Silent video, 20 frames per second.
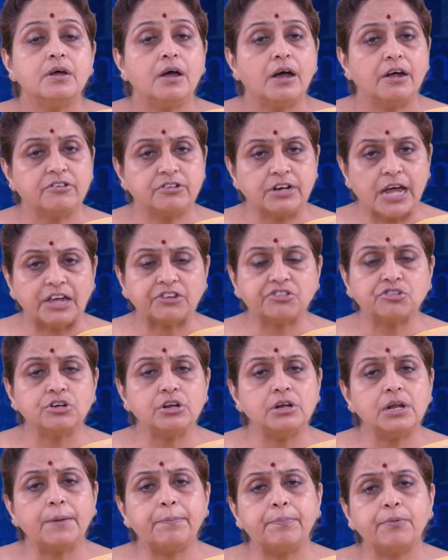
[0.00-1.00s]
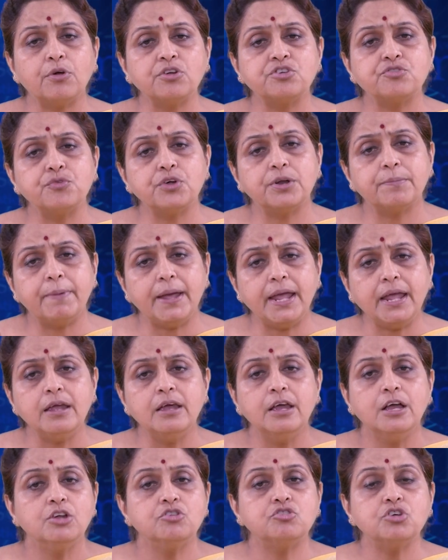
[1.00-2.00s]
A rational approach would be
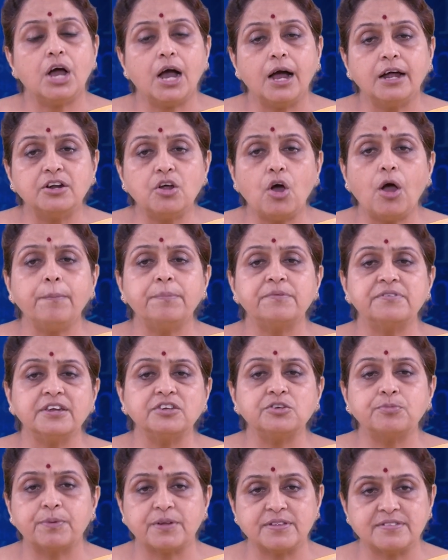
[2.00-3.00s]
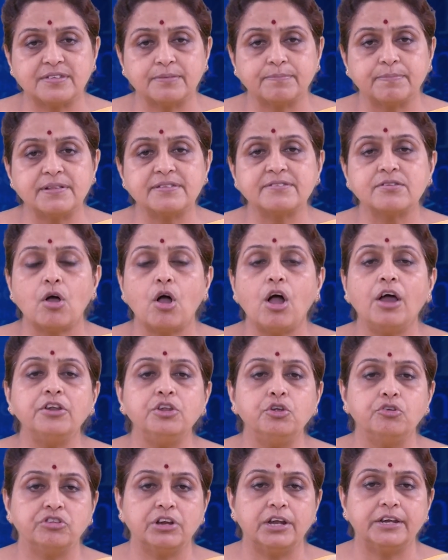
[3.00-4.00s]
to adopt such principles on
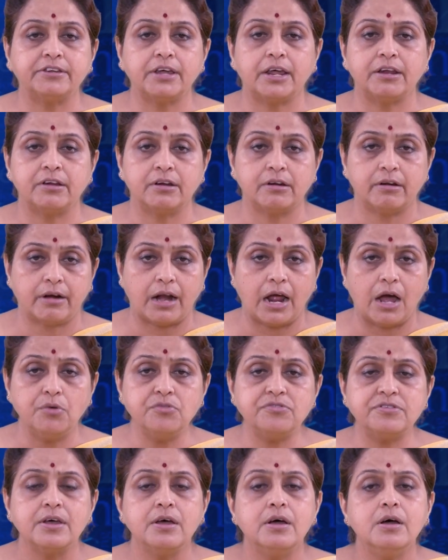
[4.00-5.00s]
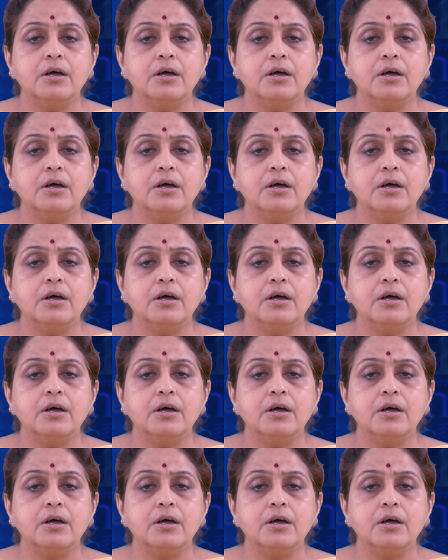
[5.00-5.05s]
utilitarian grounds